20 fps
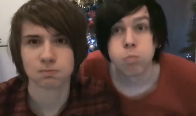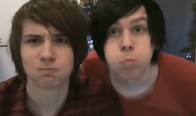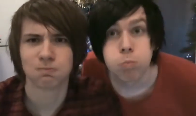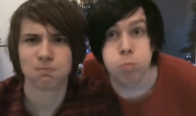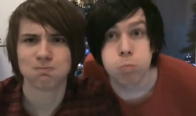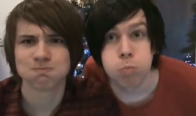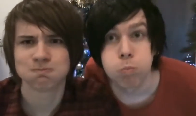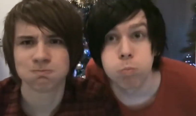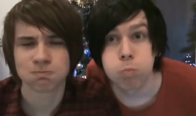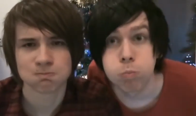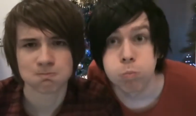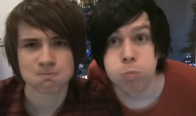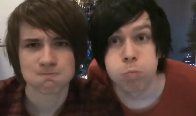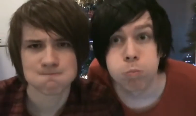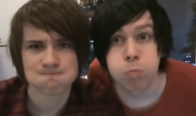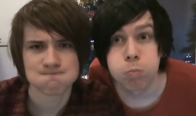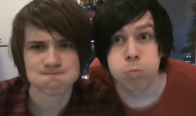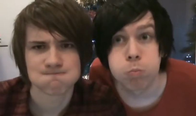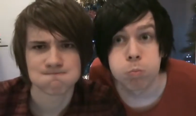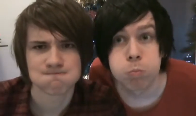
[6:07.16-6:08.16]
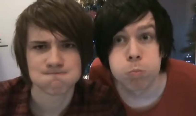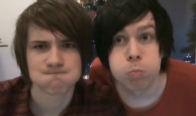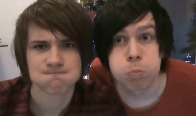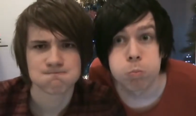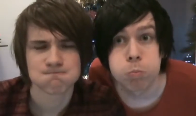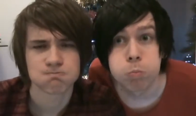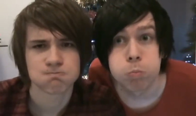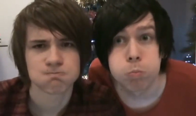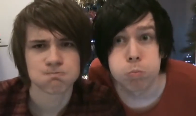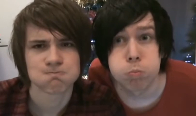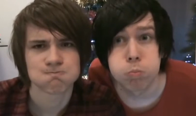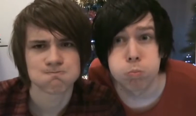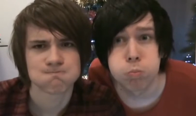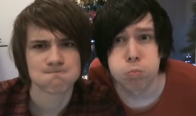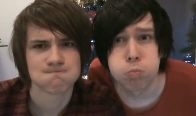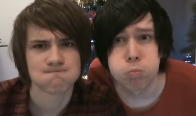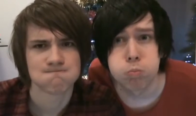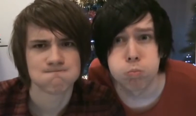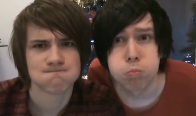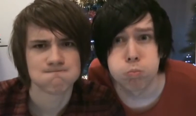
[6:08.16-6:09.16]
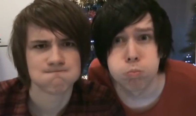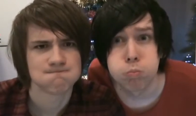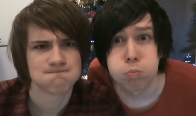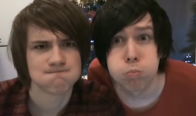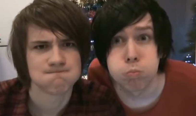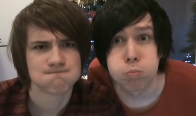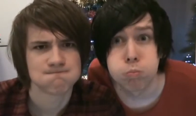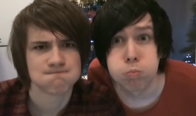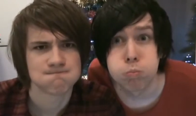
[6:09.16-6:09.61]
(silence)